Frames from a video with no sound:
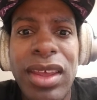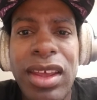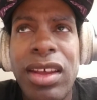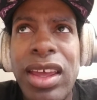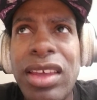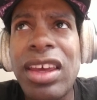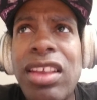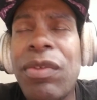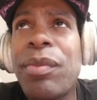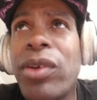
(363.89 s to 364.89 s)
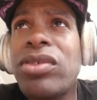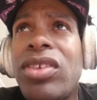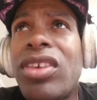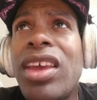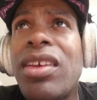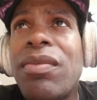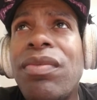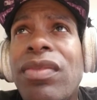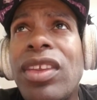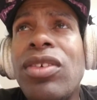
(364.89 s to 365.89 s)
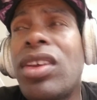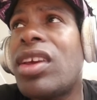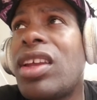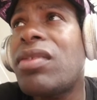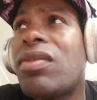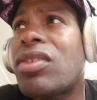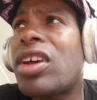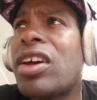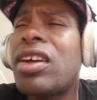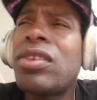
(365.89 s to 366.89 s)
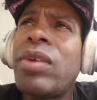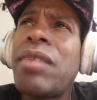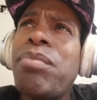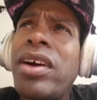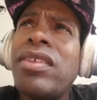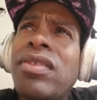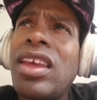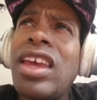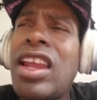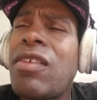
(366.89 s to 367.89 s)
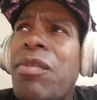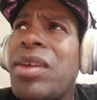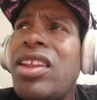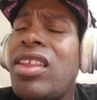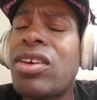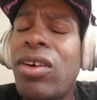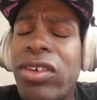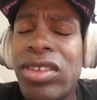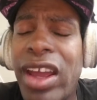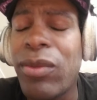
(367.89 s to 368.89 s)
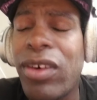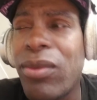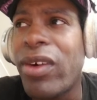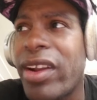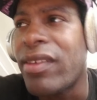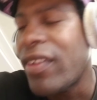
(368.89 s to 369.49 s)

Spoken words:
in case of emergency. You can hit the red button and it immediately calls 911.